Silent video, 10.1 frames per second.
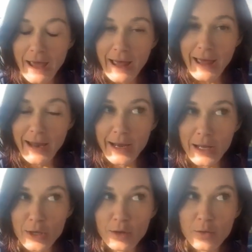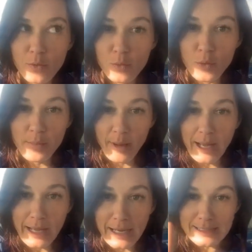and you would
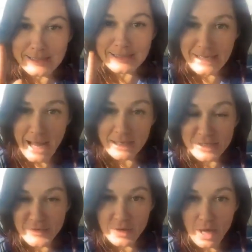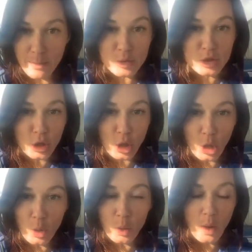pack snacks for them to
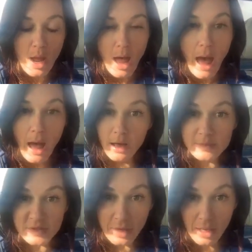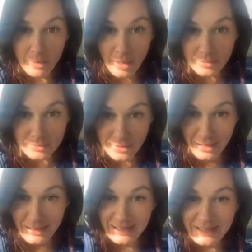go absolutely anywhere?
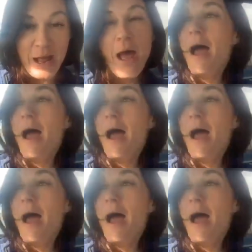I